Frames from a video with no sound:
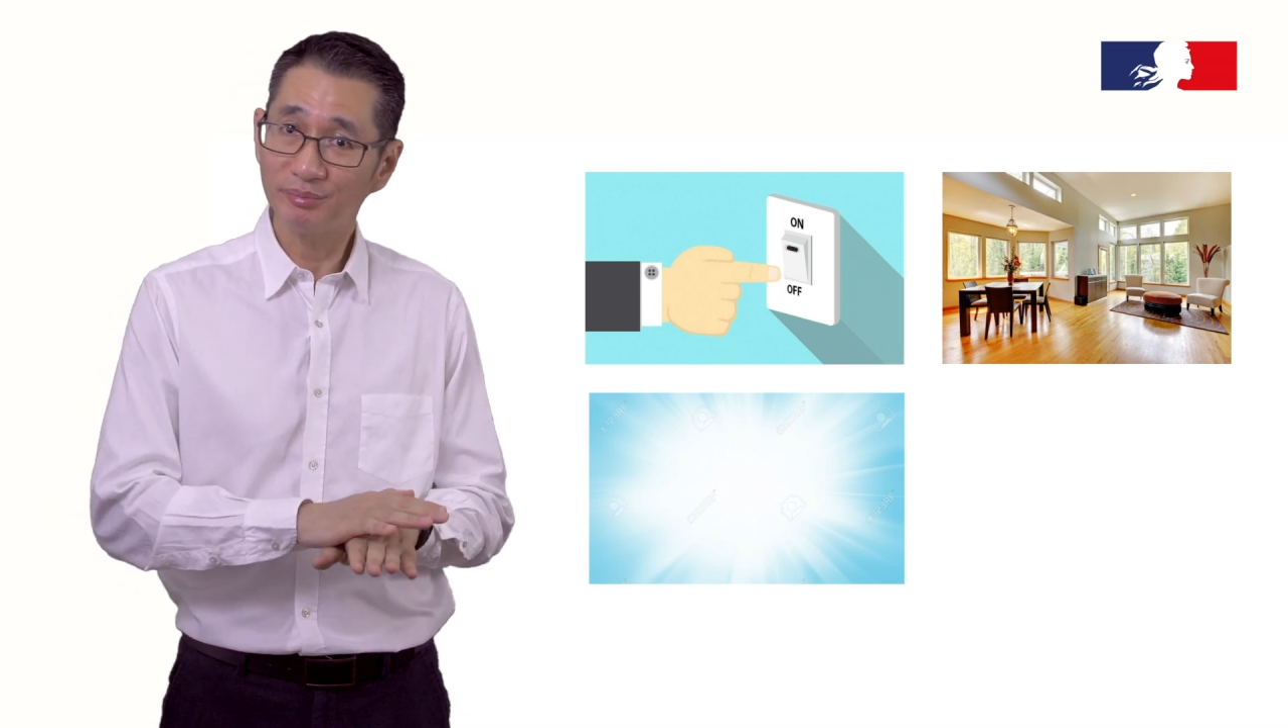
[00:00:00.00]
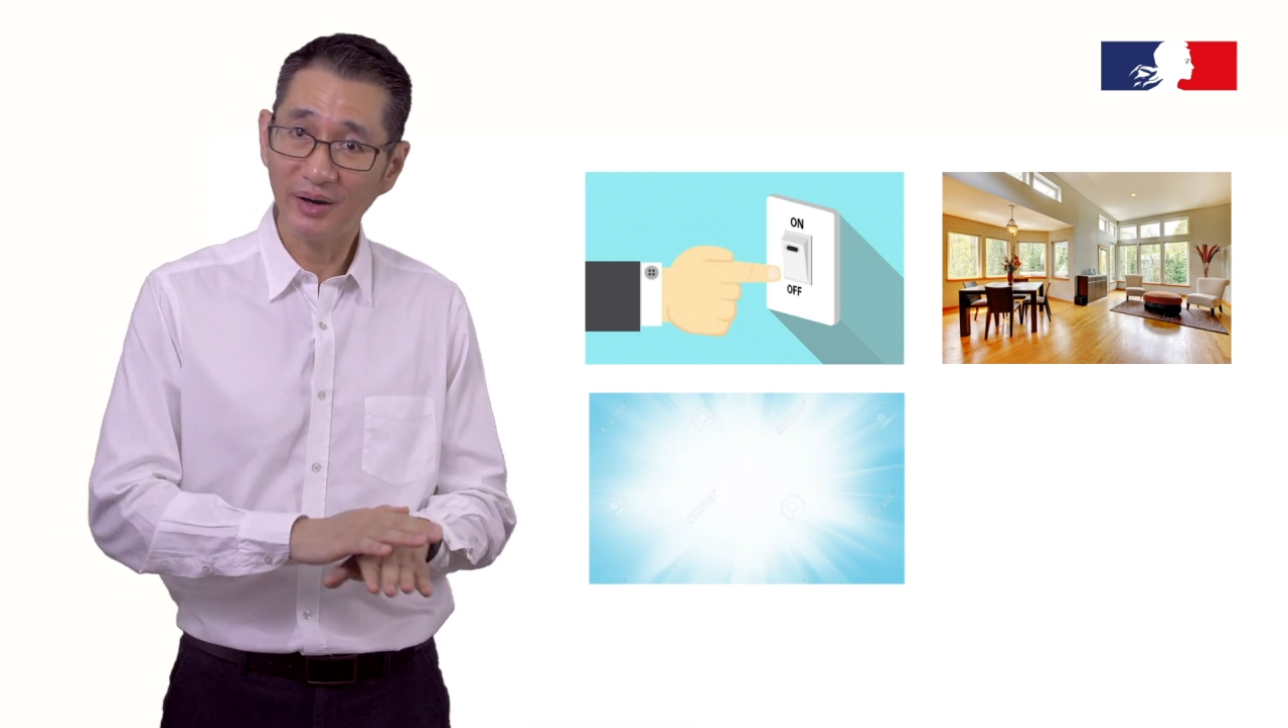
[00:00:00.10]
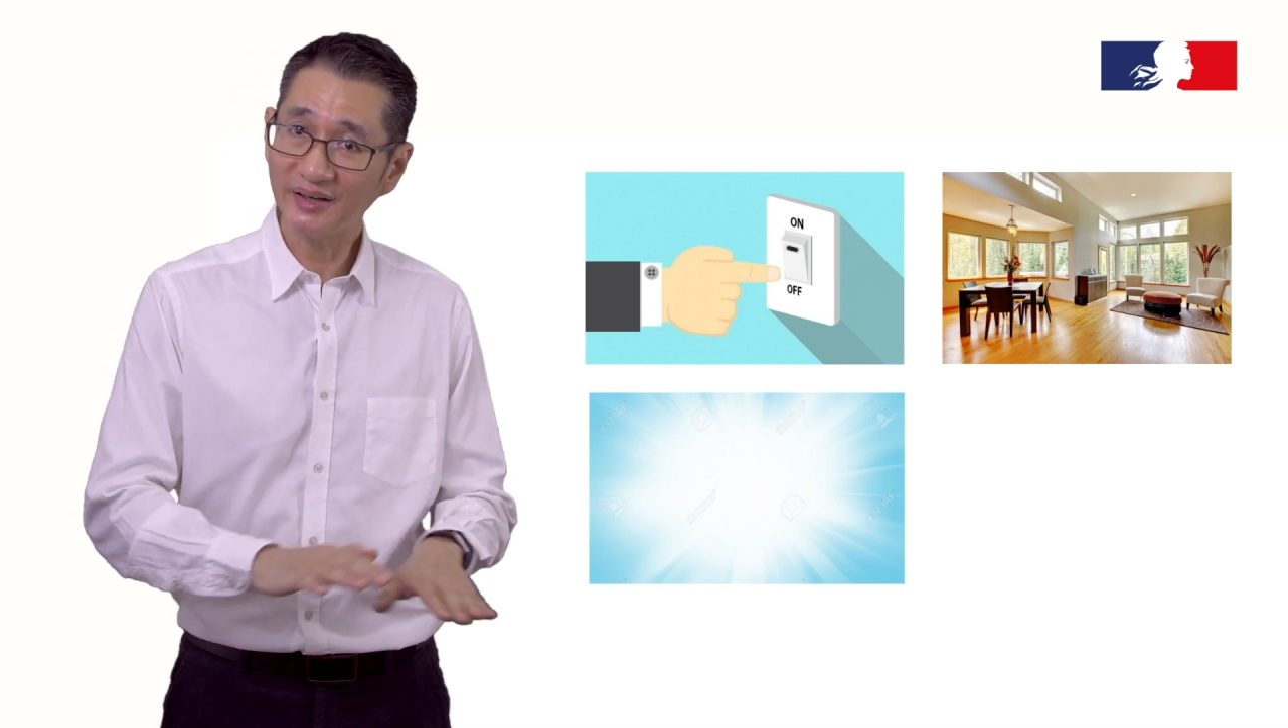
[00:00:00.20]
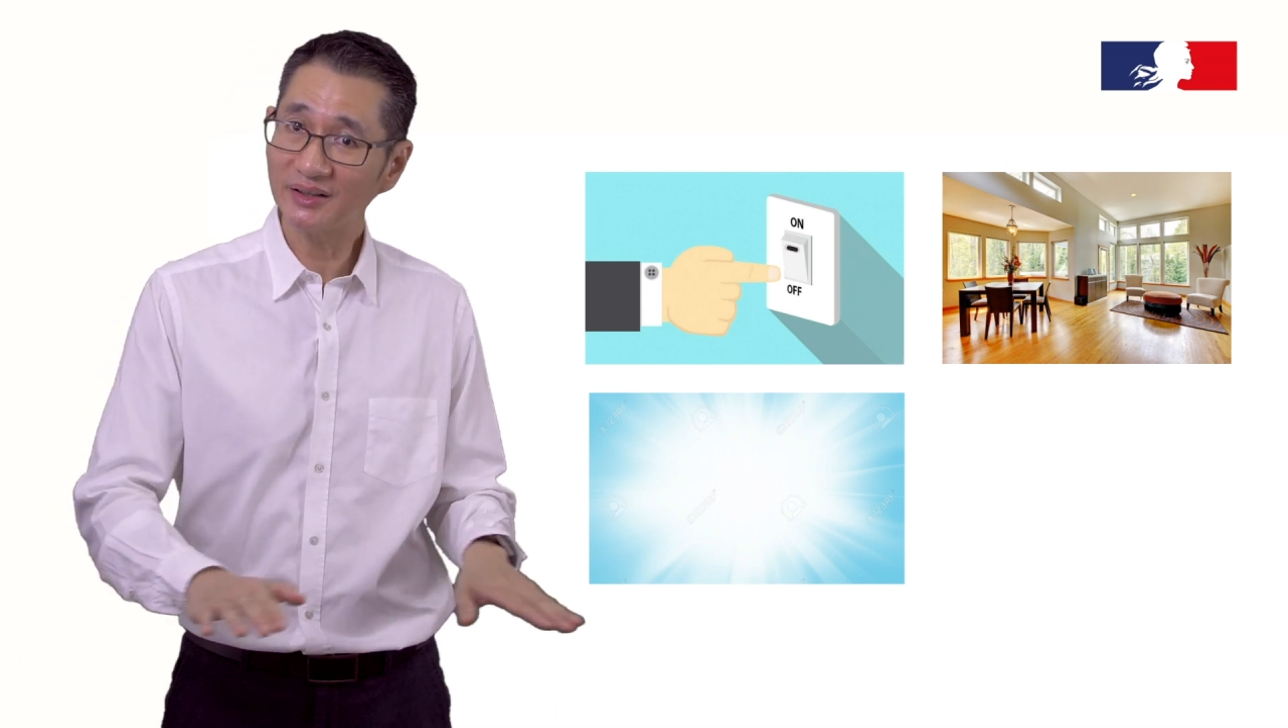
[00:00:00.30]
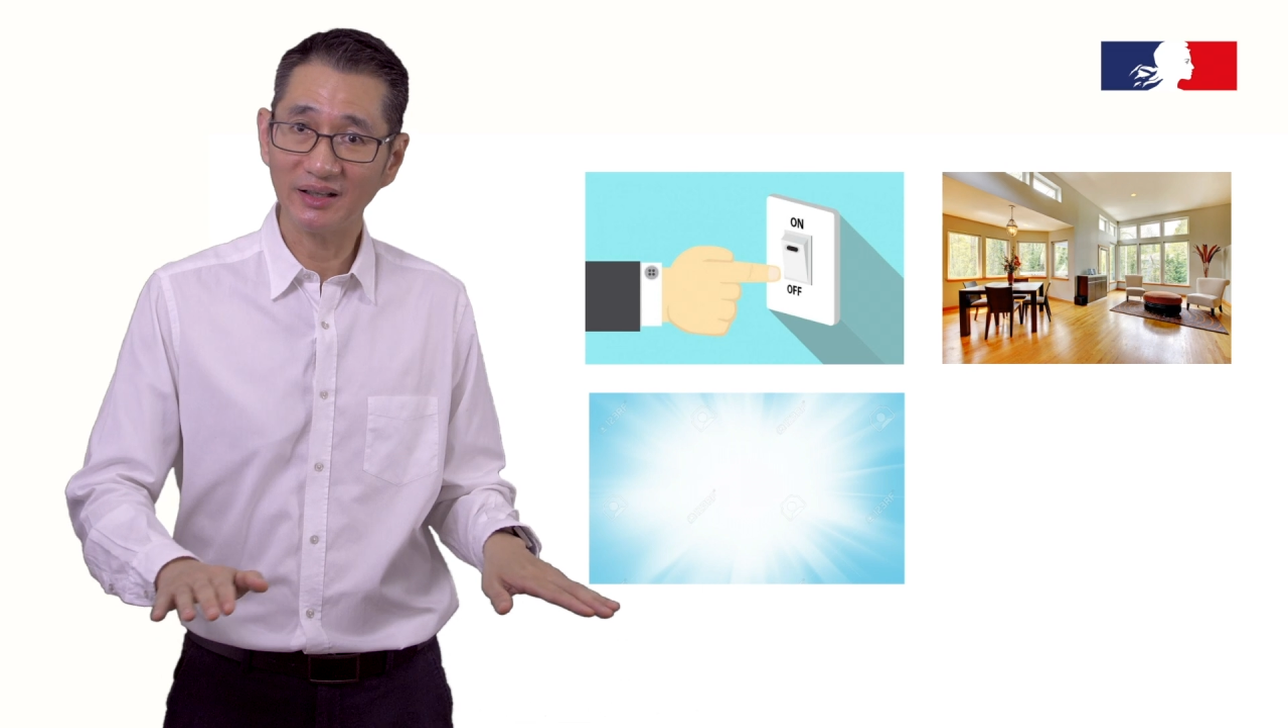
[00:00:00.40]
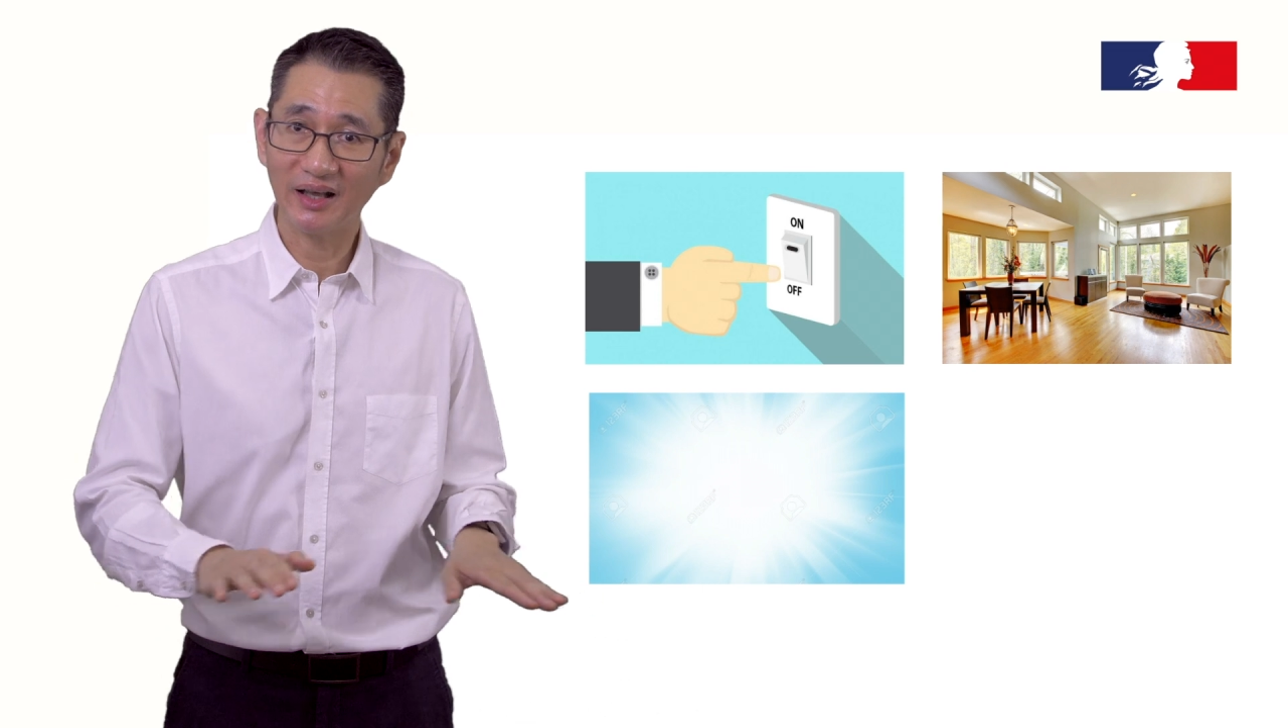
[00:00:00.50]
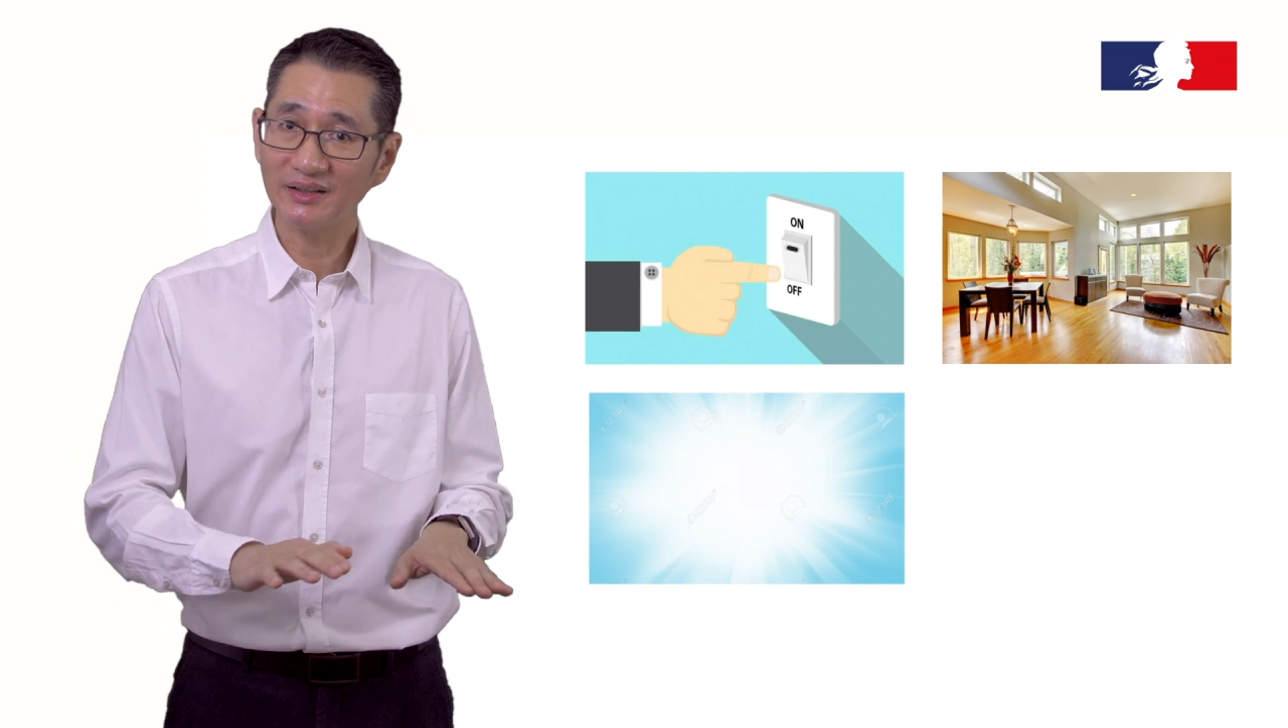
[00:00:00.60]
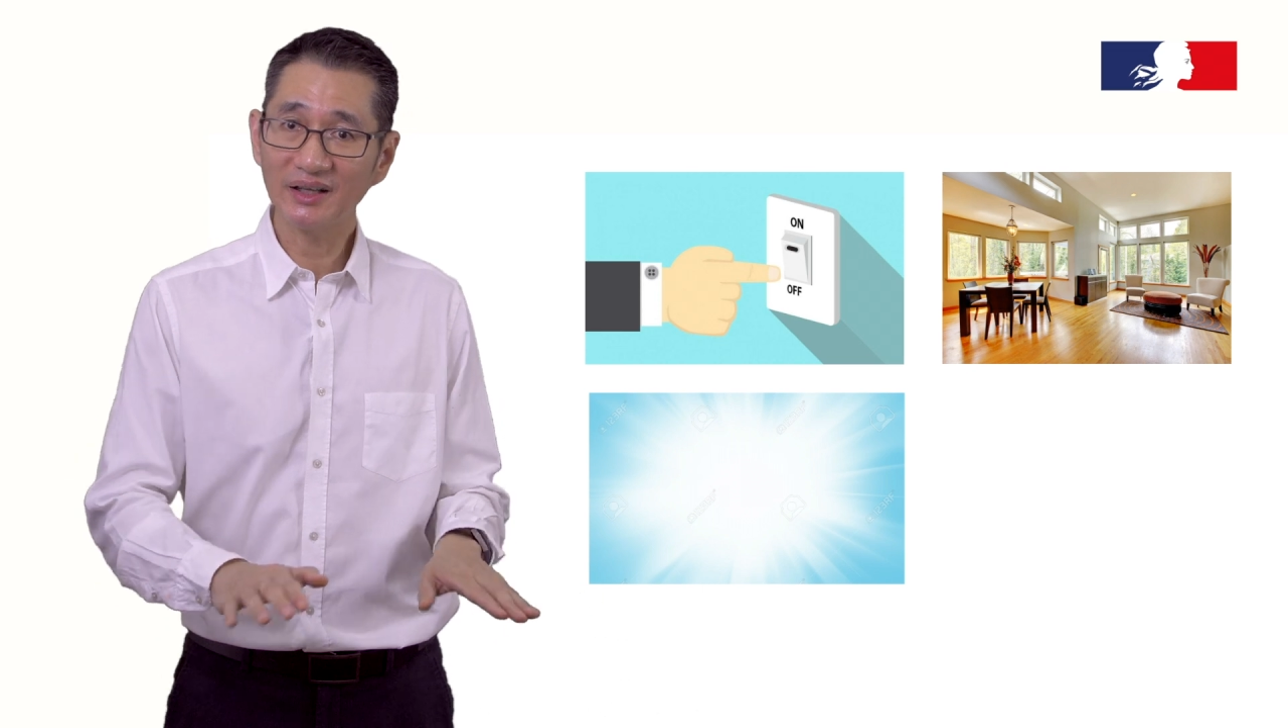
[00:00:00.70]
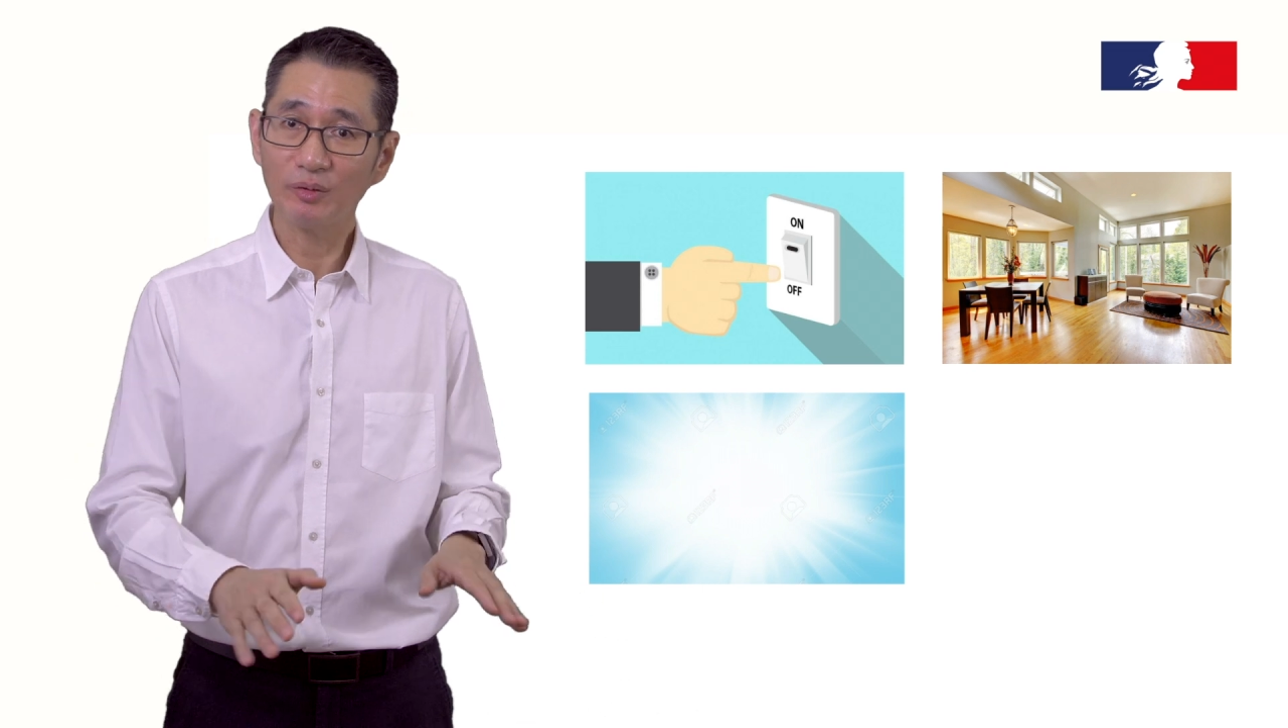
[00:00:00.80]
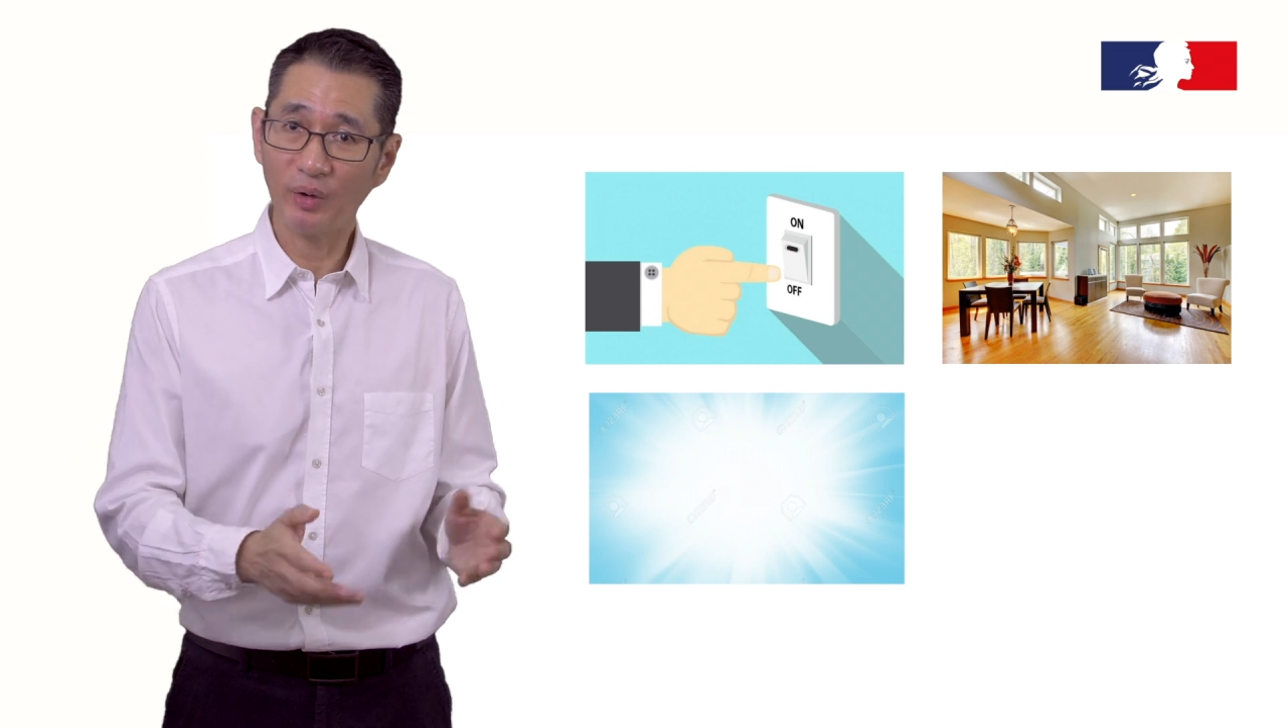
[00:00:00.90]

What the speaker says: better lighting